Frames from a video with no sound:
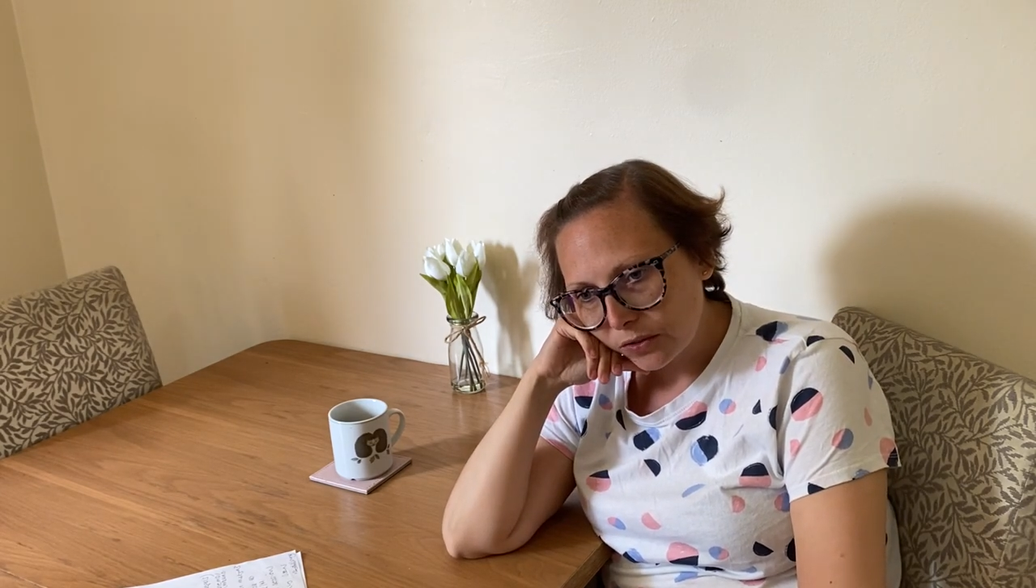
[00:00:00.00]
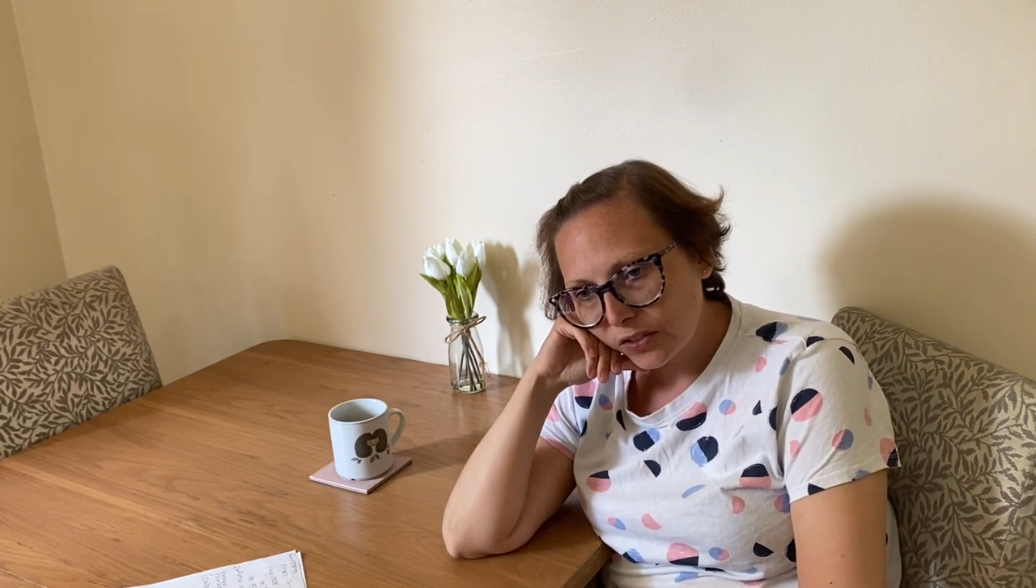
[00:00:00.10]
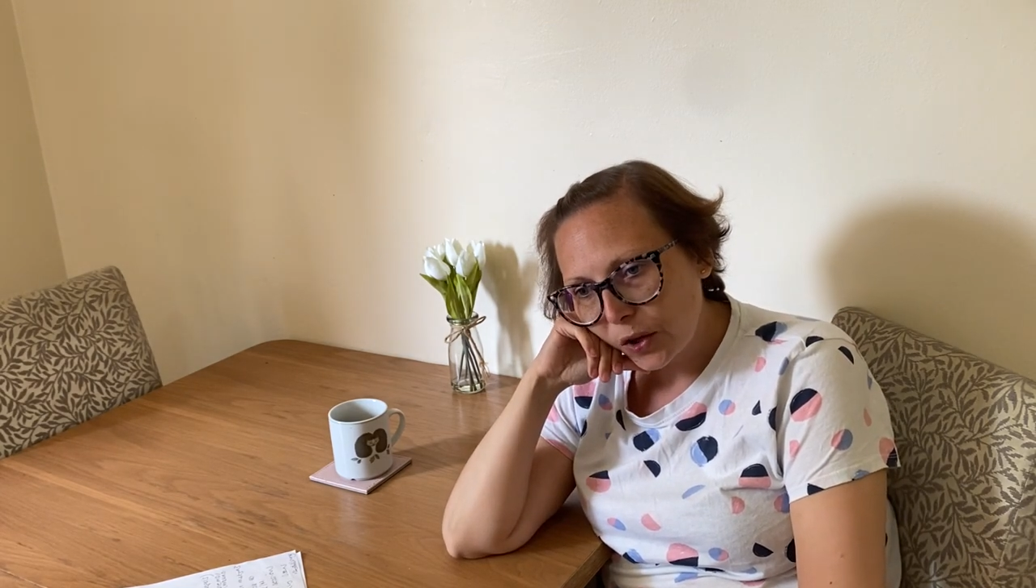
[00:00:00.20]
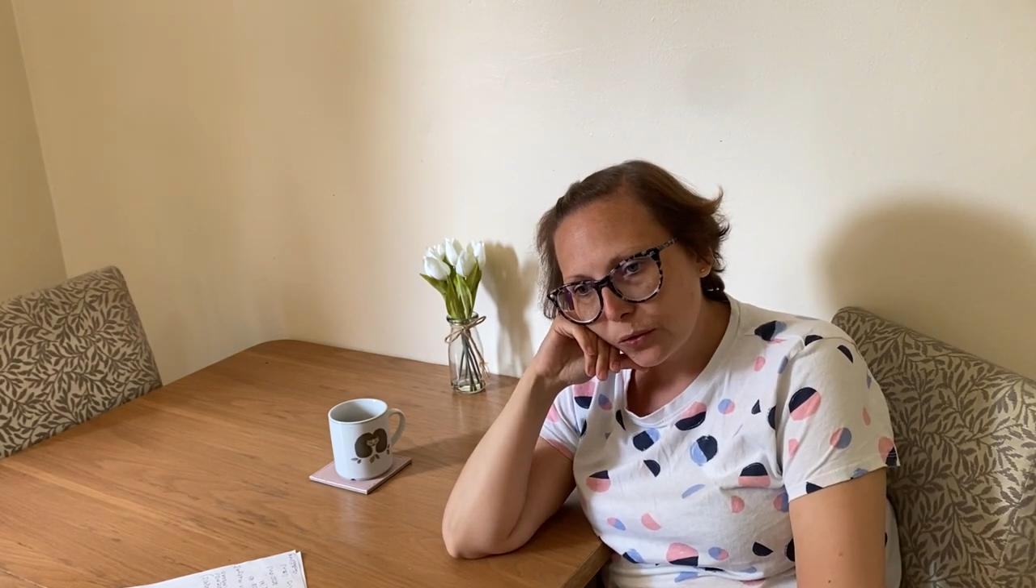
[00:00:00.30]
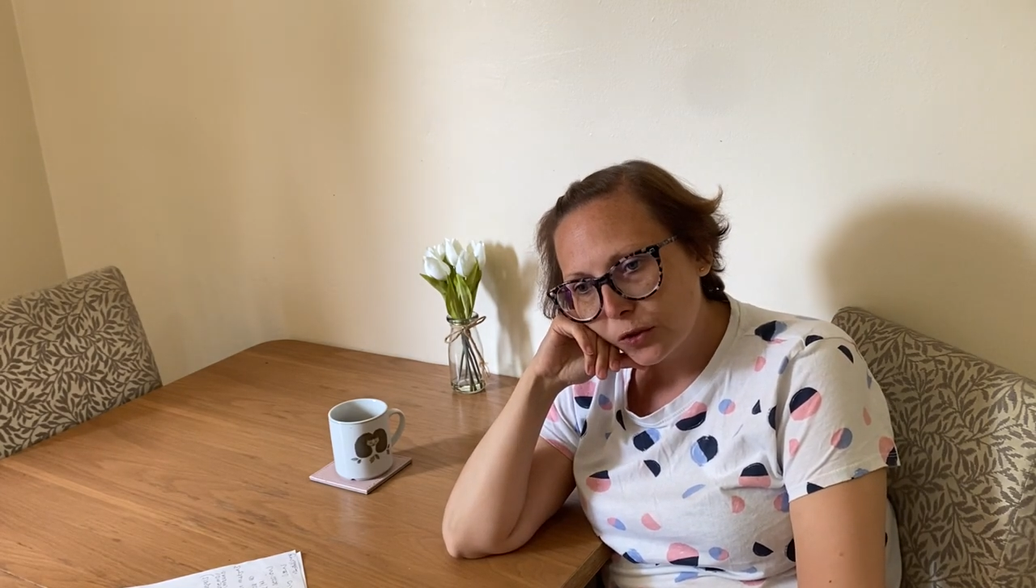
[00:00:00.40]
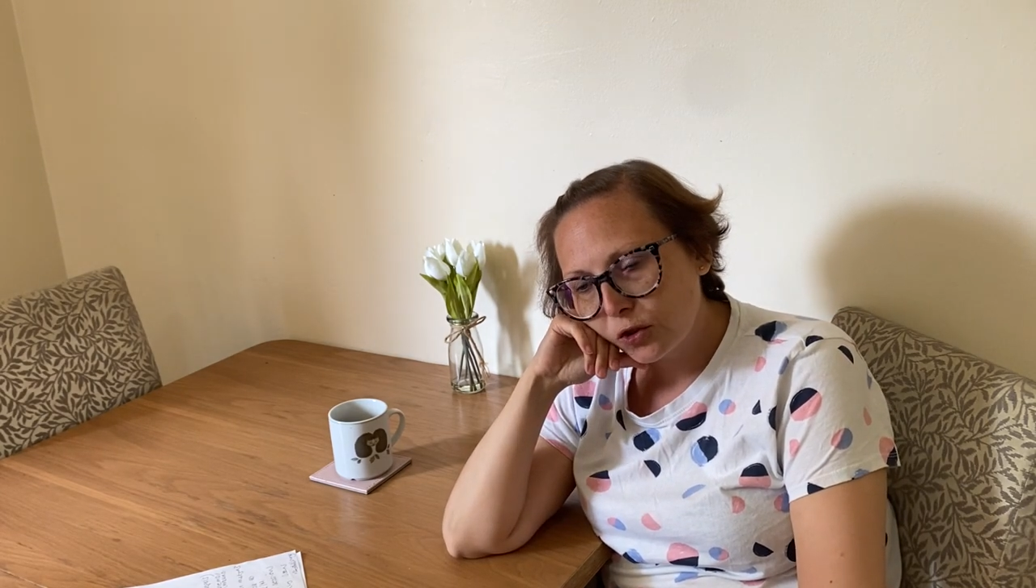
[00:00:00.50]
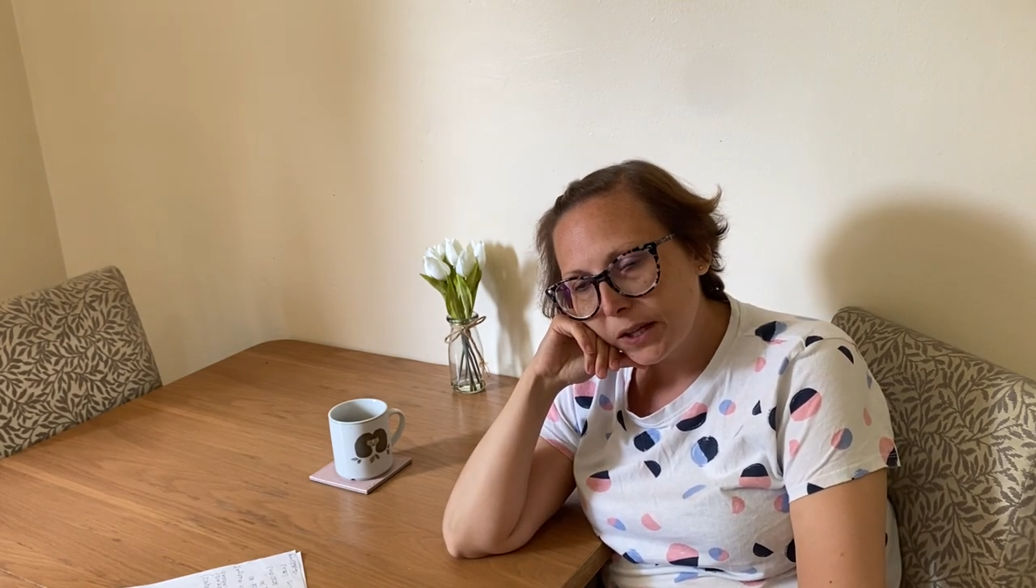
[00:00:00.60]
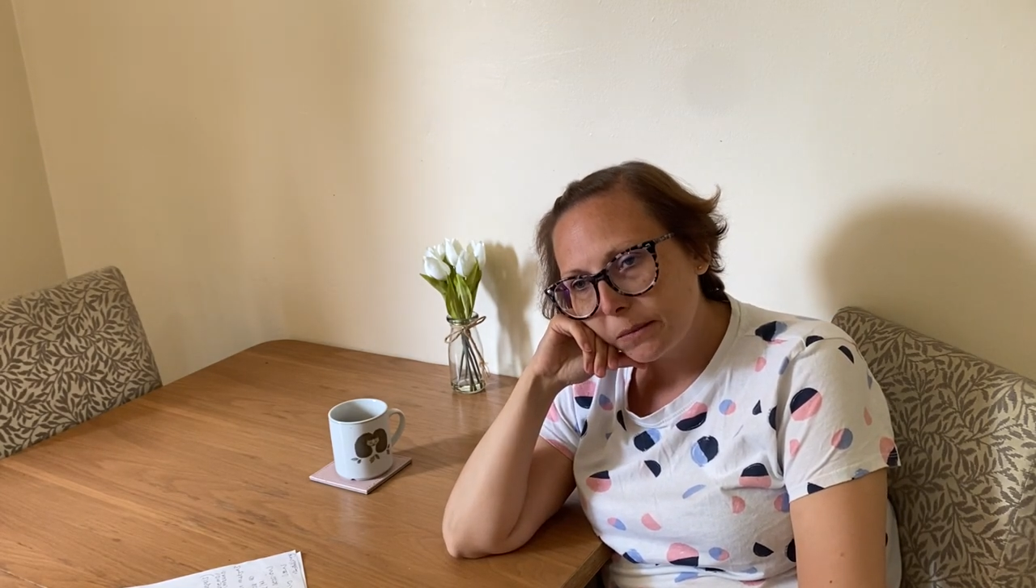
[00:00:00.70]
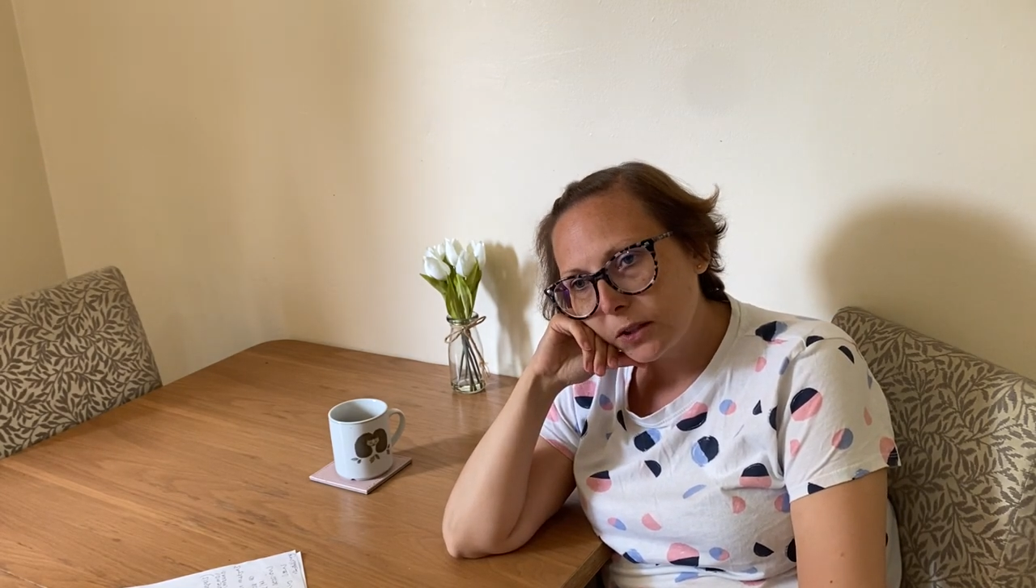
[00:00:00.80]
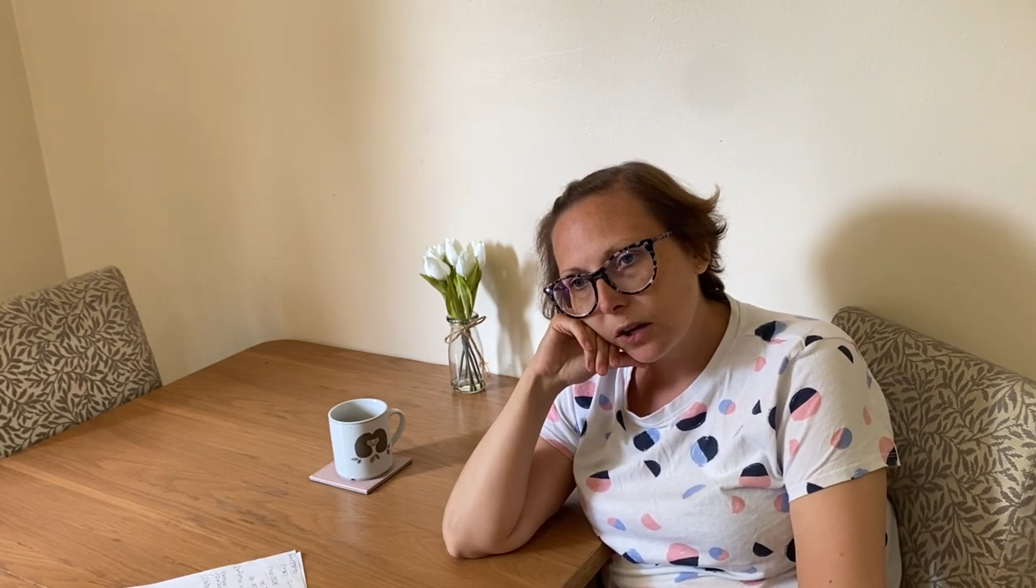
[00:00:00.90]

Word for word: So the treatment